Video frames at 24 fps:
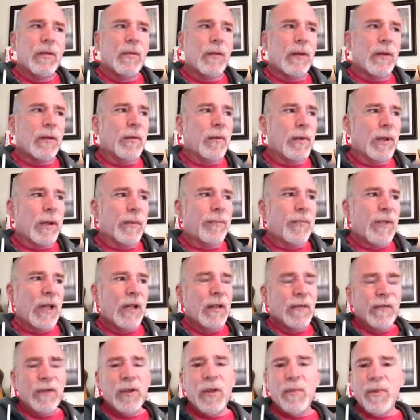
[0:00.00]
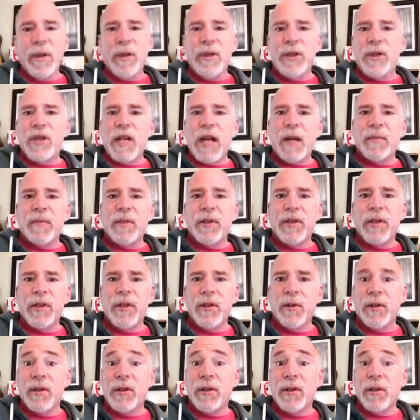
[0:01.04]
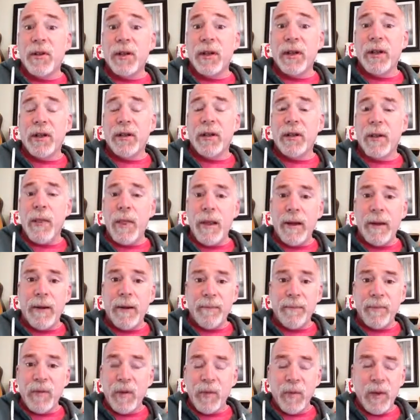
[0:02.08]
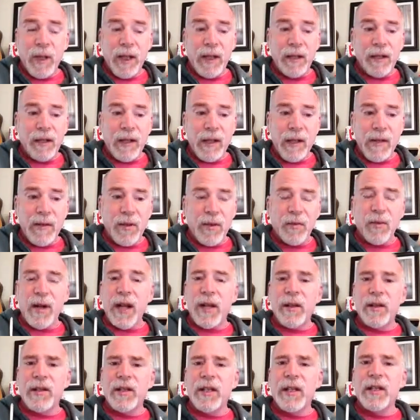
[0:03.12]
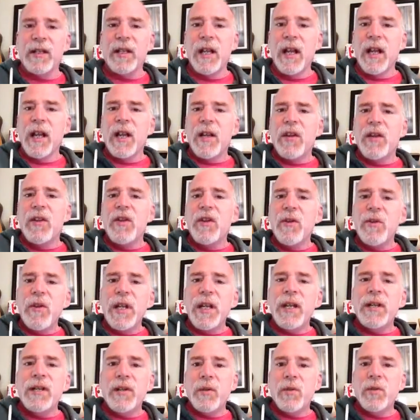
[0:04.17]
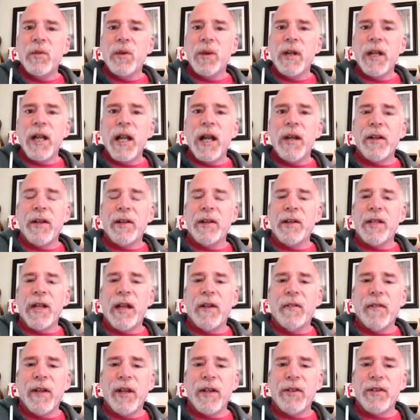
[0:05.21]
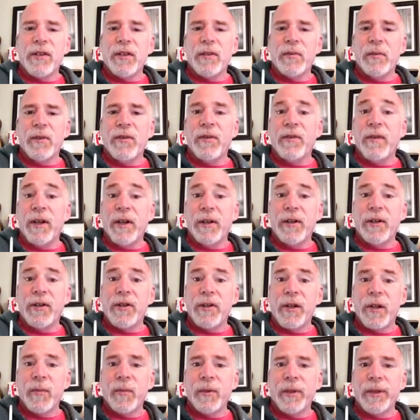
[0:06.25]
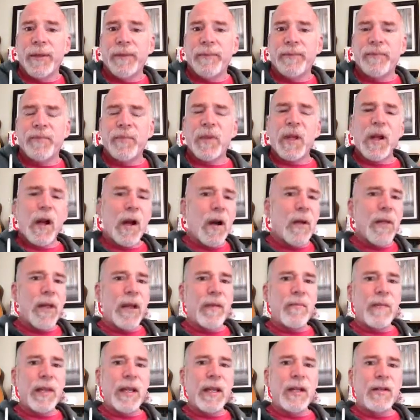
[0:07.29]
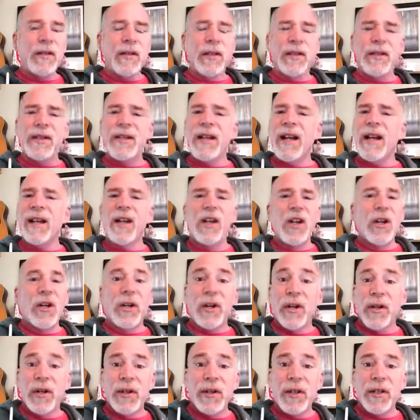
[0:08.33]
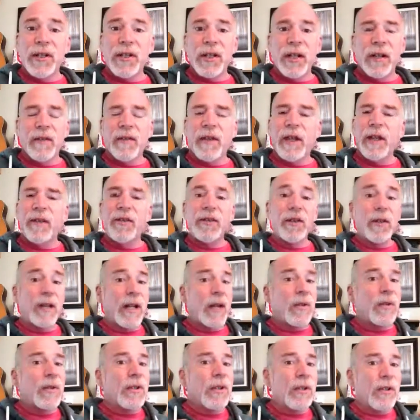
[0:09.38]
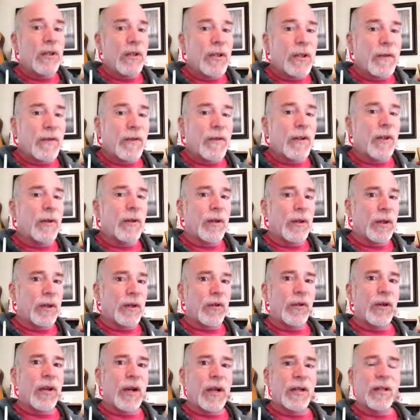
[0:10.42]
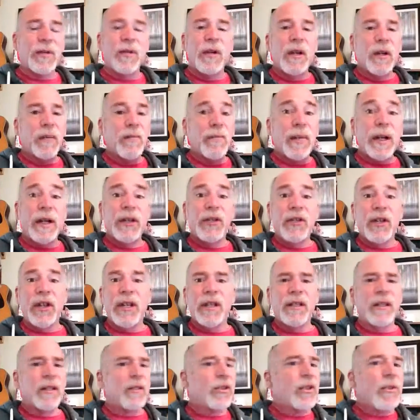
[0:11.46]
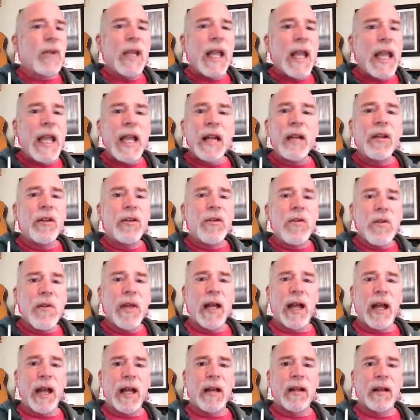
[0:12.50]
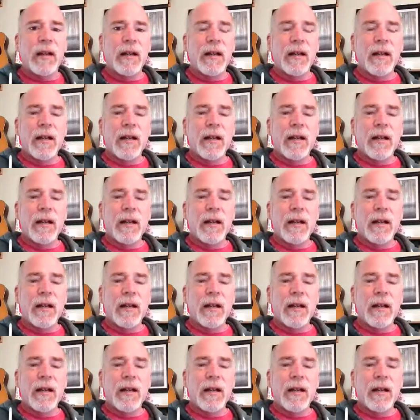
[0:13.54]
Well, look, Philippians chapter 2 is clear when the writer says, you need to work out your salvation with fear and trembling. All that means is not earn your salvation. That was earned for you on the cross by Jesus. You can't do that.